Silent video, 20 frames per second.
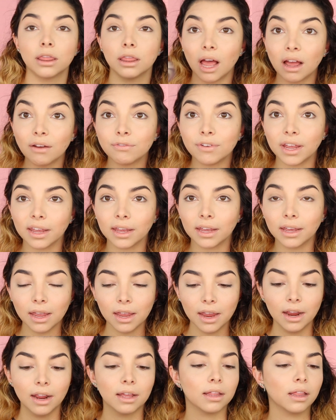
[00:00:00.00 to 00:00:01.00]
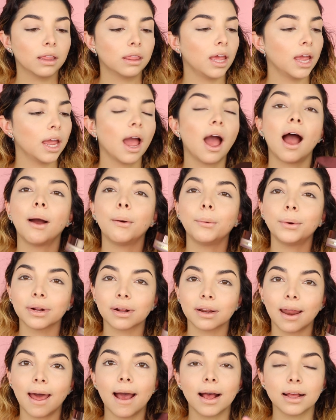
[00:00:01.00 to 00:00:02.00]
loving the
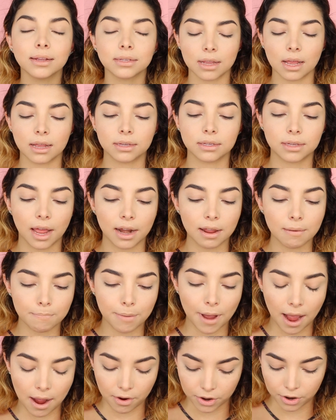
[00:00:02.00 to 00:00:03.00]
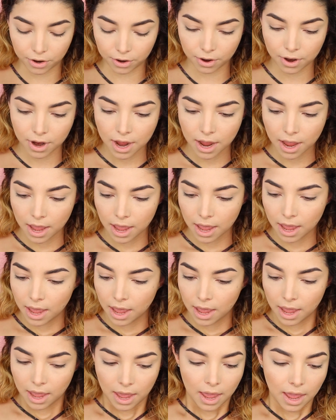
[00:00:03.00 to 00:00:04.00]
Hourglass setting powder,
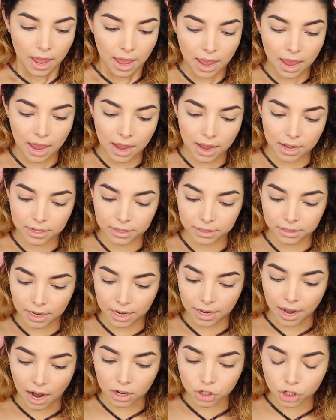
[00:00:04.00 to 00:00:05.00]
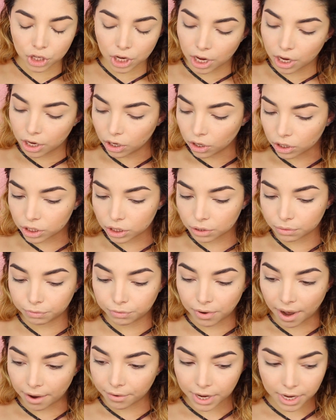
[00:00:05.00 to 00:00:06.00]
and it actually looks
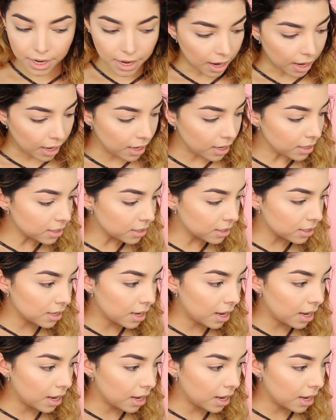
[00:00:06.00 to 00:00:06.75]
very nice,